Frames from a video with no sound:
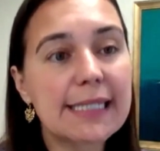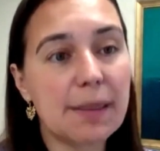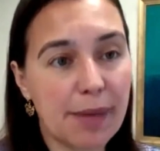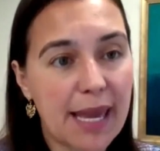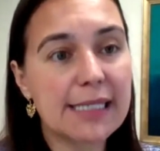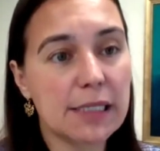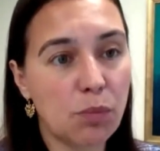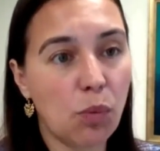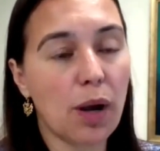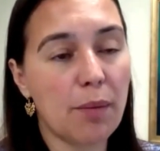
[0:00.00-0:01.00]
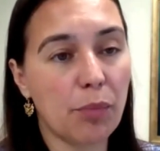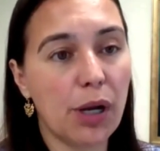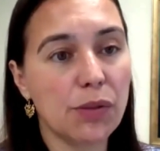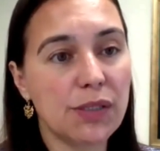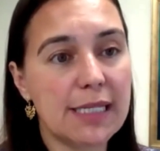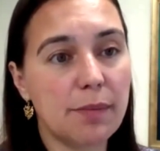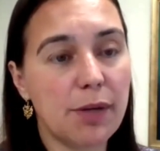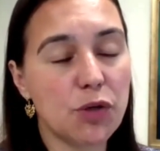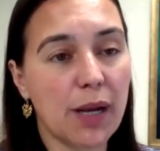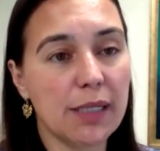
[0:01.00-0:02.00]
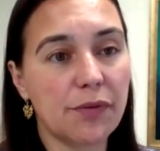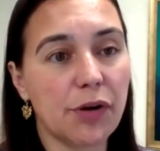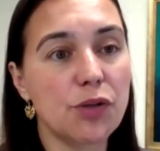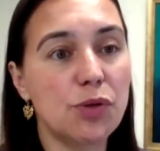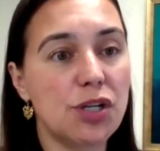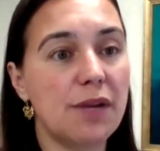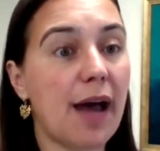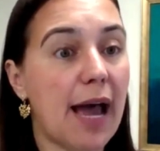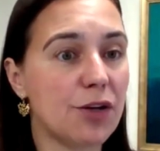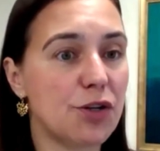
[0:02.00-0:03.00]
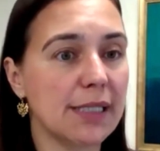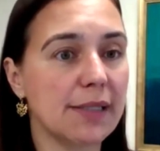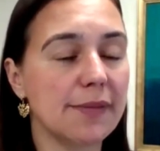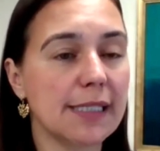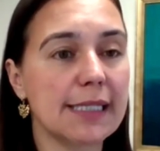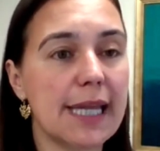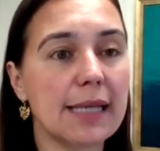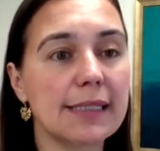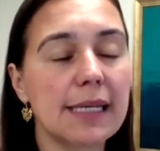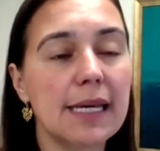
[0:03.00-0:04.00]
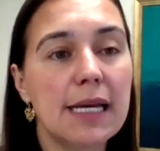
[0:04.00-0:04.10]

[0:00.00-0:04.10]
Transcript: In some cases, more embryos need to be transferred to achieve a high chance of success.